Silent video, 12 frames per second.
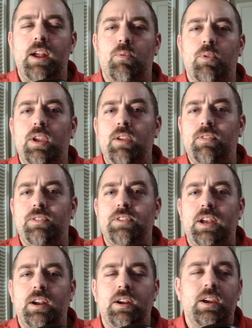of working for
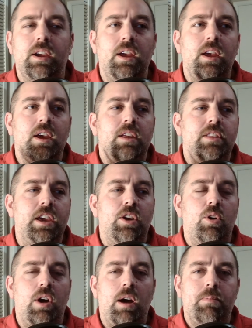Sarec, they
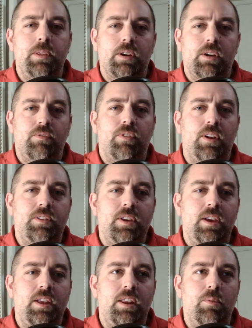go up and they're
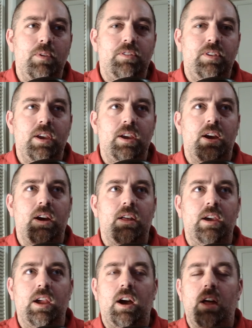confronted, and we see a
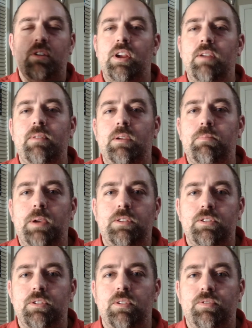hologramic
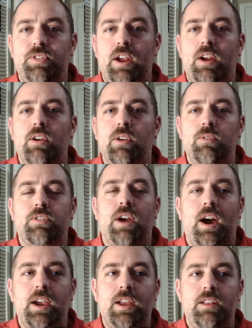picture of Sarec who's
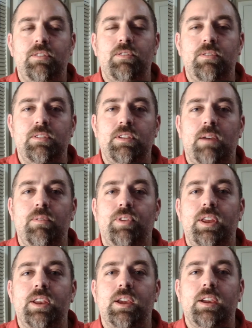talking to the Tommy
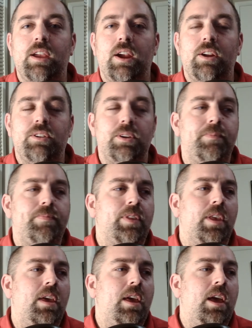Flanagan character.
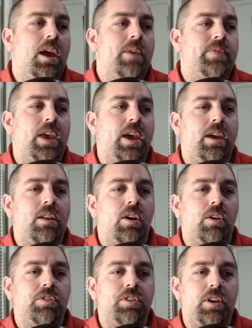And
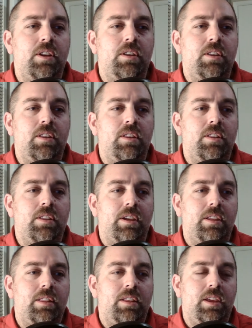all of a sudden,
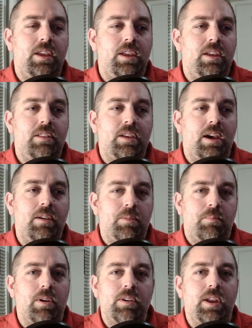the
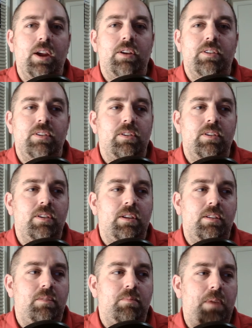Martin character
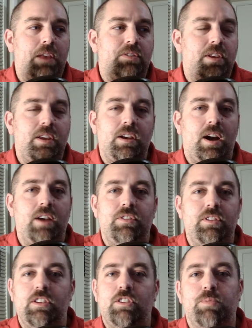basically causes
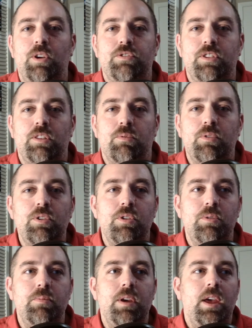an explosion in the room.